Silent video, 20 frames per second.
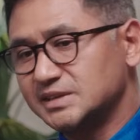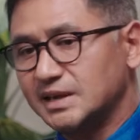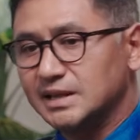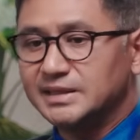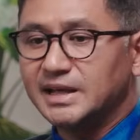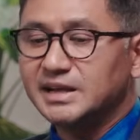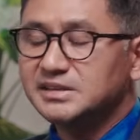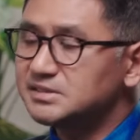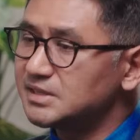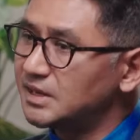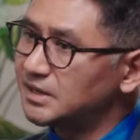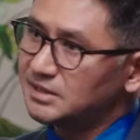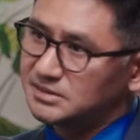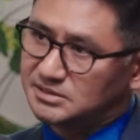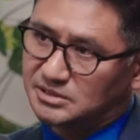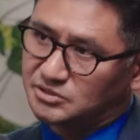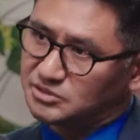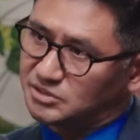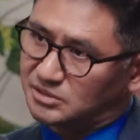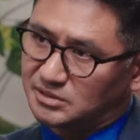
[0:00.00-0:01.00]
sell. That's their
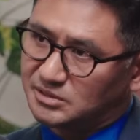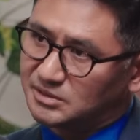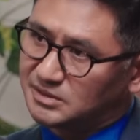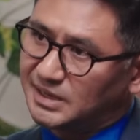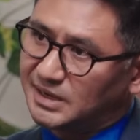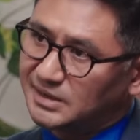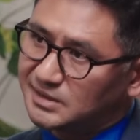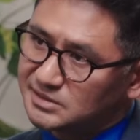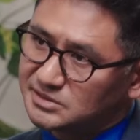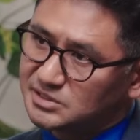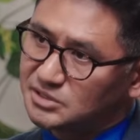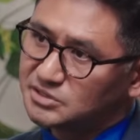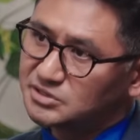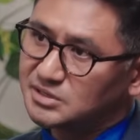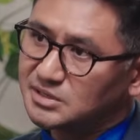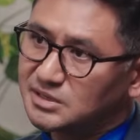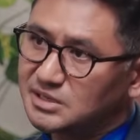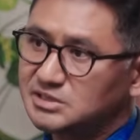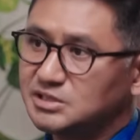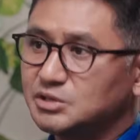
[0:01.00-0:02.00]
decision. That
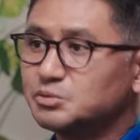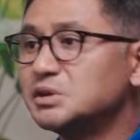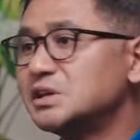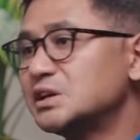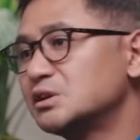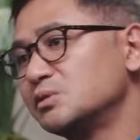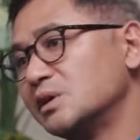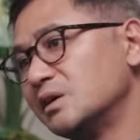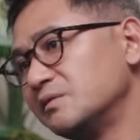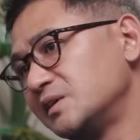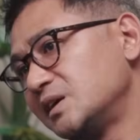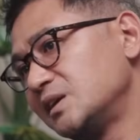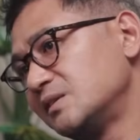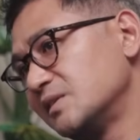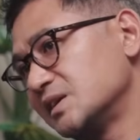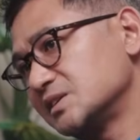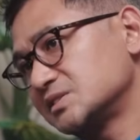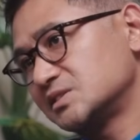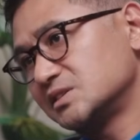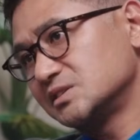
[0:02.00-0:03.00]
decision is unique to every
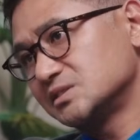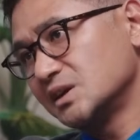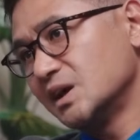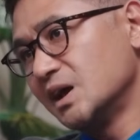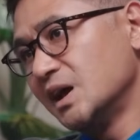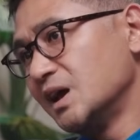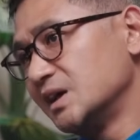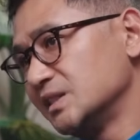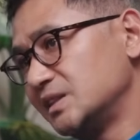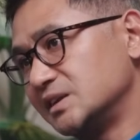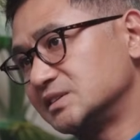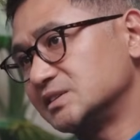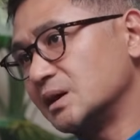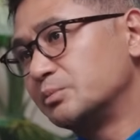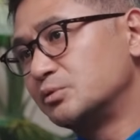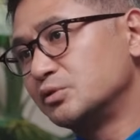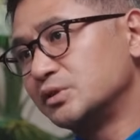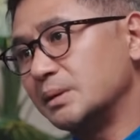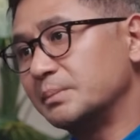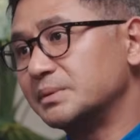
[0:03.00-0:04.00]
investor. That's
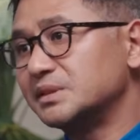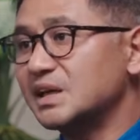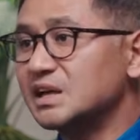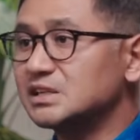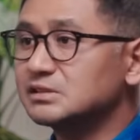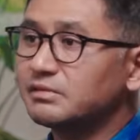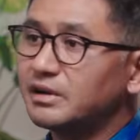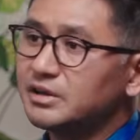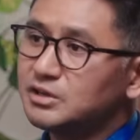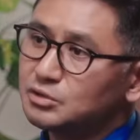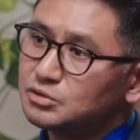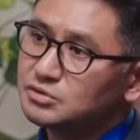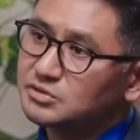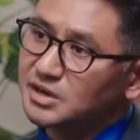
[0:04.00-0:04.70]
up to them, and that's why you